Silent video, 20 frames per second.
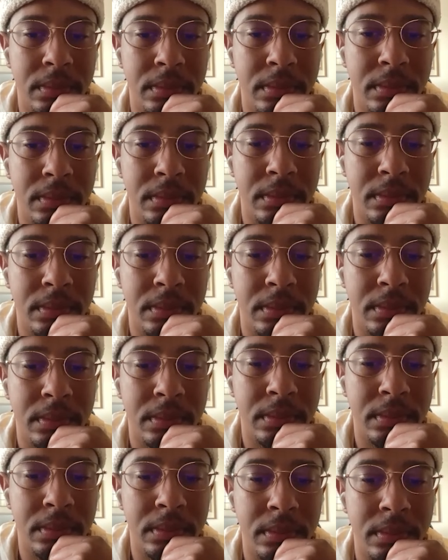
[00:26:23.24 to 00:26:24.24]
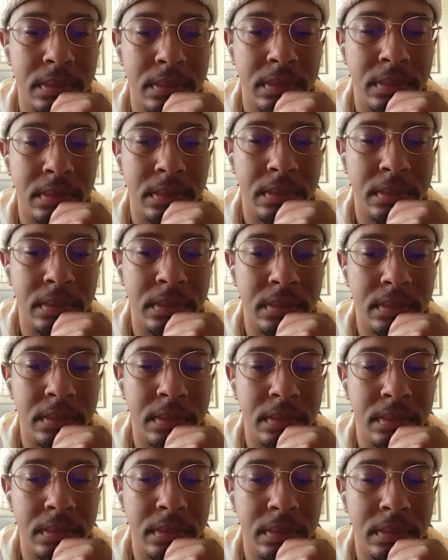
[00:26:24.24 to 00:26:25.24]

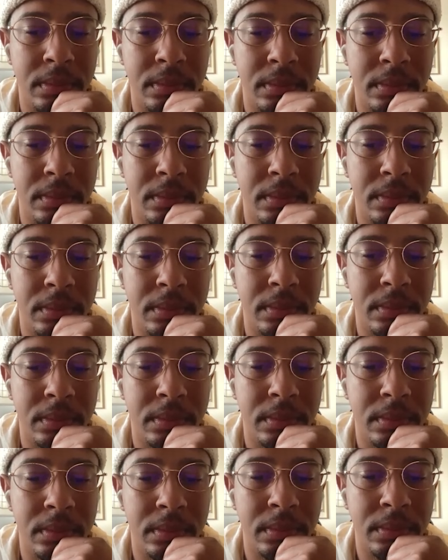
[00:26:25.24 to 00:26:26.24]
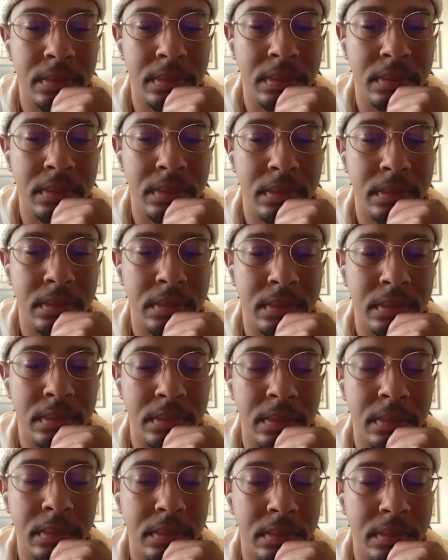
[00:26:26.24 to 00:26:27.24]

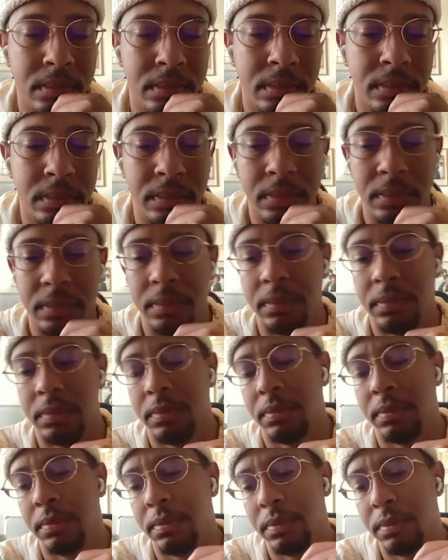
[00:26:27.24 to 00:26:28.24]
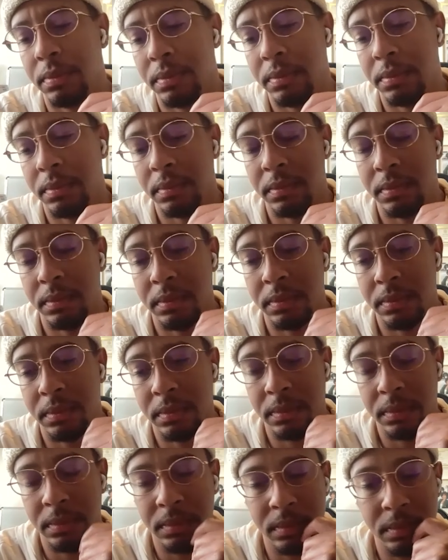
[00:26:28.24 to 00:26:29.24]

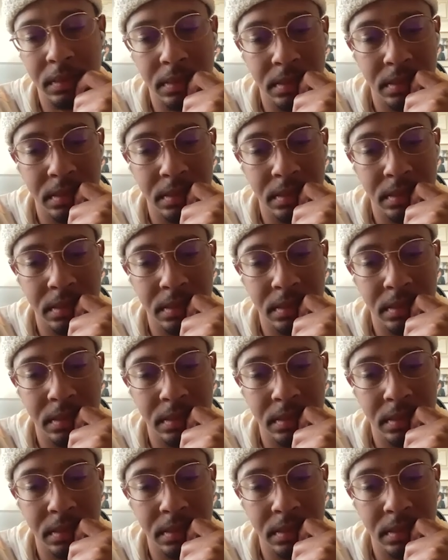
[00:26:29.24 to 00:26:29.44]
This person isn't speaking.